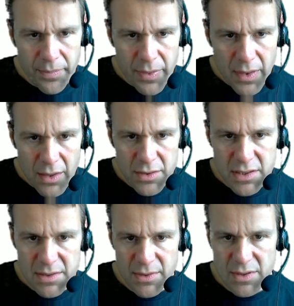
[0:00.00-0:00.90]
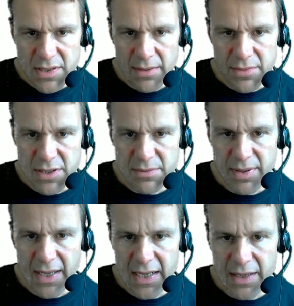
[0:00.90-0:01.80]
Use this to attempt to
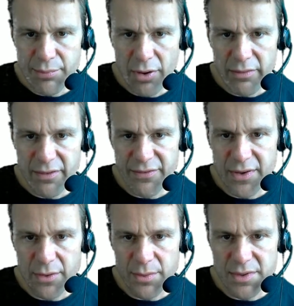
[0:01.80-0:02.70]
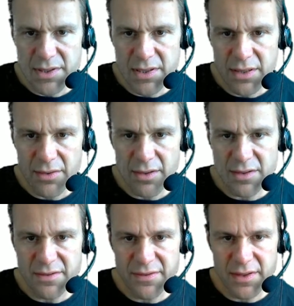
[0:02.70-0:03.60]
display any private field with a
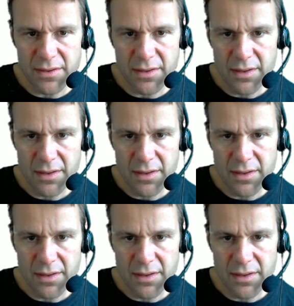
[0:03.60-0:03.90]
serialized field.